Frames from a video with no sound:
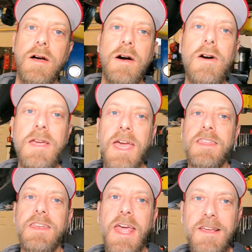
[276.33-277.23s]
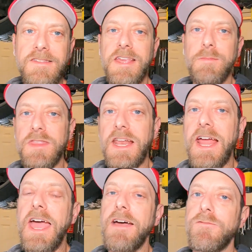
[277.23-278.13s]
Okay, the next tip that I
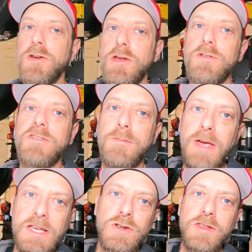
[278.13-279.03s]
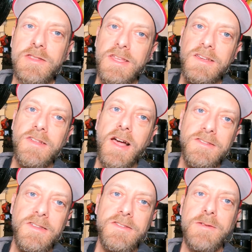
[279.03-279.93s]
have for you is to make sure that the
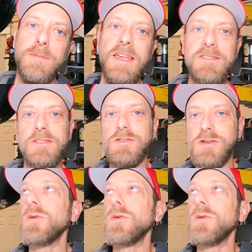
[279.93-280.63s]
exhaust system isn't too